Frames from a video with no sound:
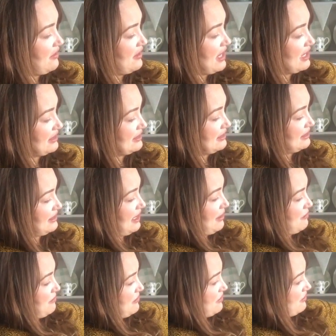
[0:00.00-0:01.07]
that
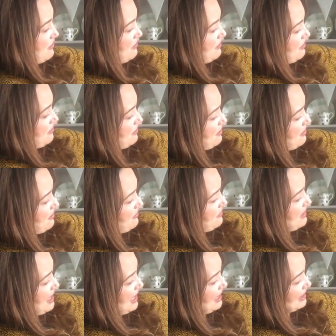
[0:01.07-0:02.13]
stem
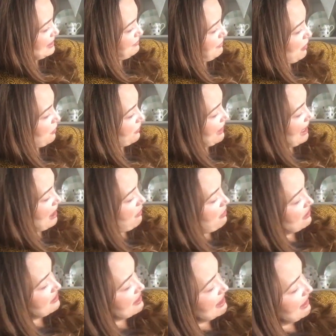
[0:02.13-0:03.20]
there to block that out
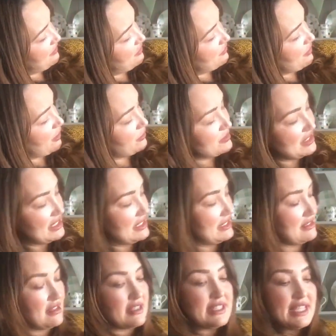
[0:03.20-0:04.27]
underneath the
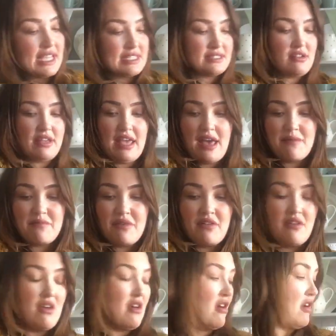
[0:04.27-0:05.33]
roses. Yes, I
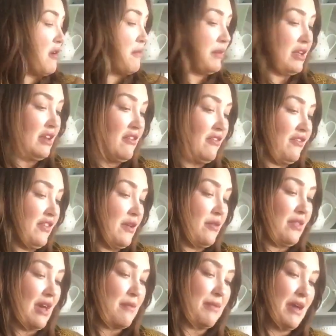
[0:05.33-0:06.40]
am. I'm gonna fill
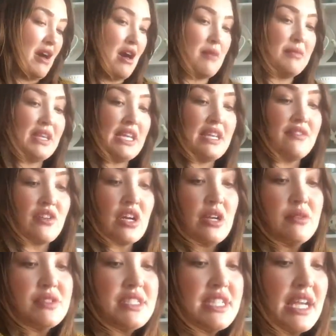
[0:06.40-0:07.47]
that bit up. i have a
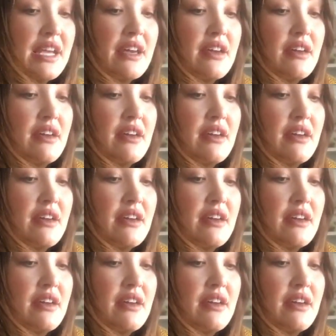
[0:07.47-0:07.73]
glue stick.